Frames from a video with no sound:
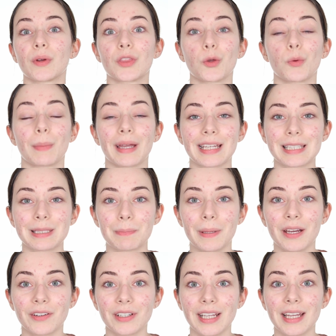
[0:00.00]
with you my
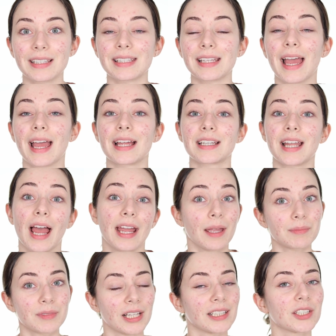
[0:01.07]
experience and I
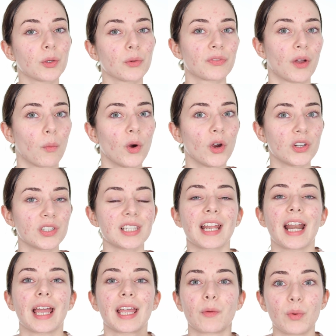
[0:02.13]
am telling you if it works,
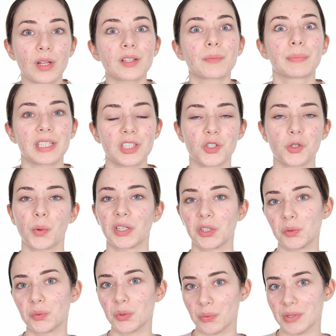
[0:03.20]
and I will be
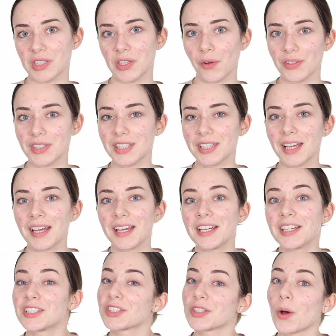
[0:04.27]
showing you the results.
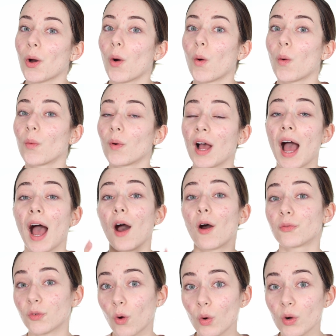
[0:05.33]
So
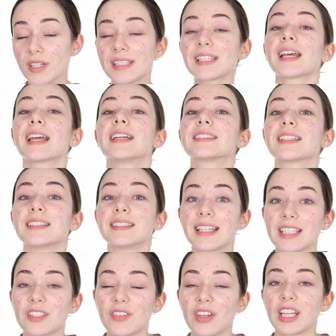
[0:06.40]
of course, in
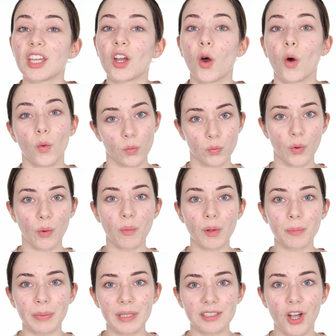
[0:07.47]
today's video, we
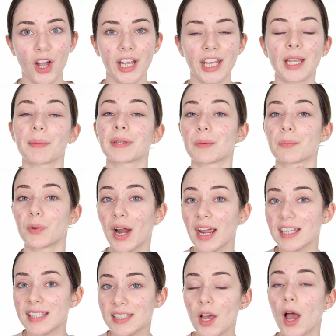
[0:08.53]
will be talking about the
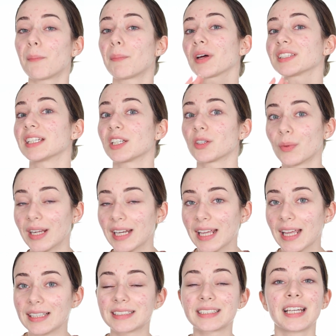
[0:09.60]
price, about the
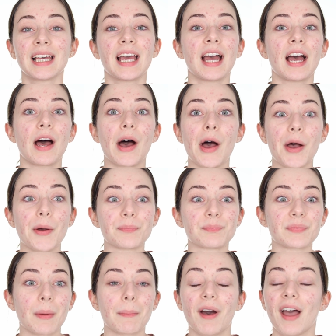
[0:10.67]
ingredients,
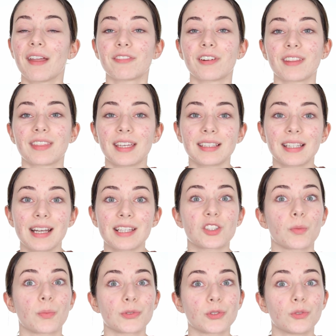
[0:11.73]
about everything that
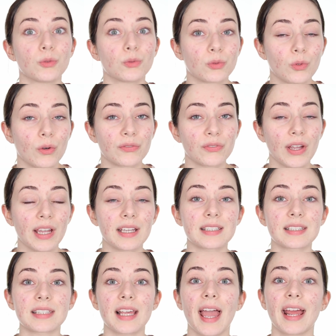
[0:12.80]
it's supposed to do to our
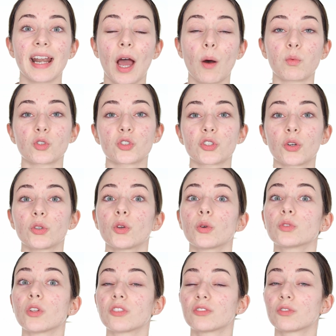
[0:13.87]
face, and I will show
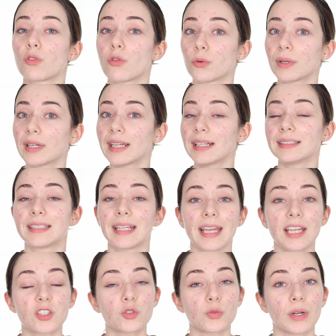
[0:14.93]
you the
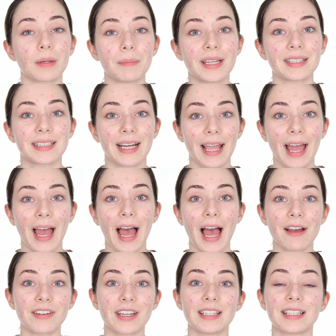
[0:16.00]
3-day treatment that I
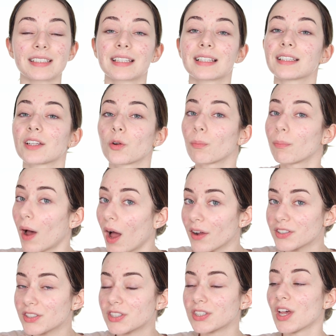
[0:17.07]
have in this little
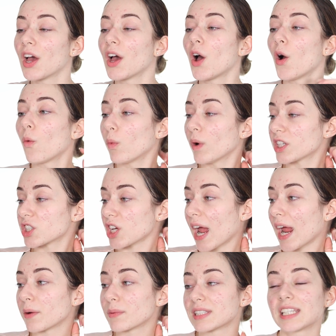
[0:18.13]
box, which
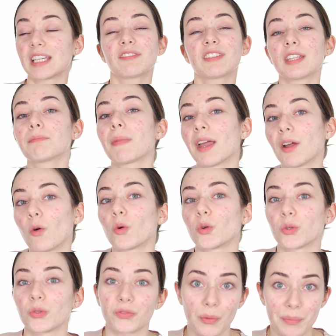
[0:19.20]
I received in my
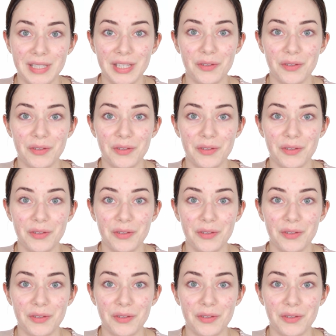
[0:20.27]
order from